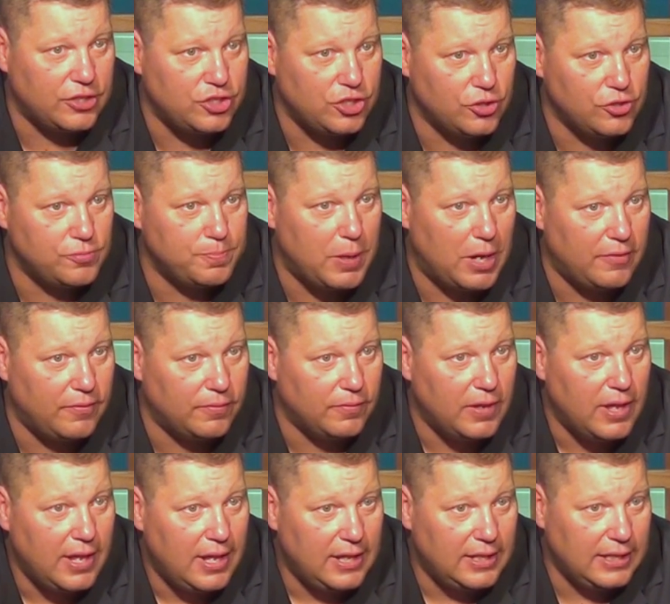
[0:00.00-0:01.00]
that the Jews
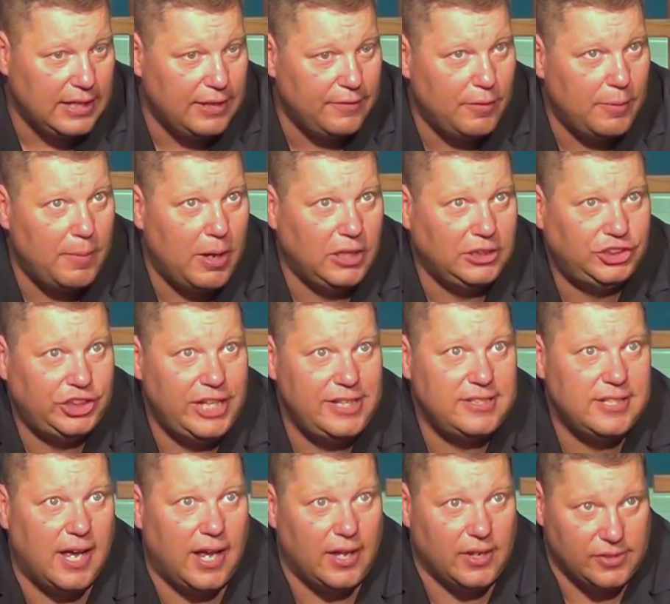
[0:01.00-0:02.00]
live among
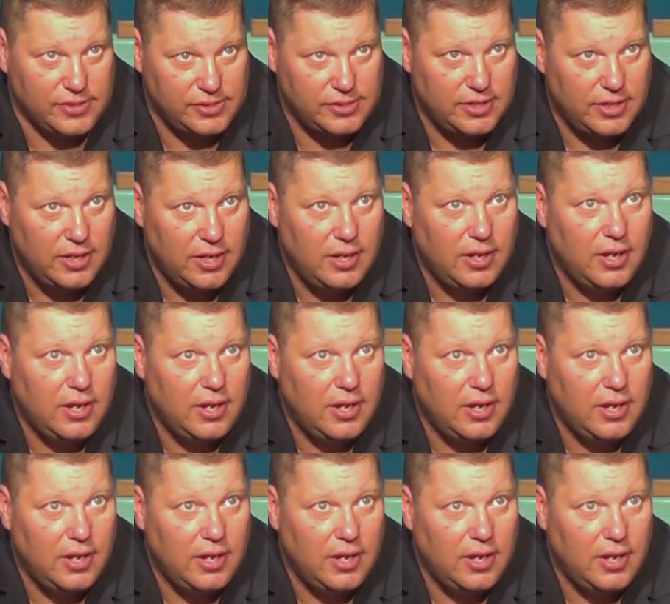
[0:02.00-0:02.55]
Gentiles,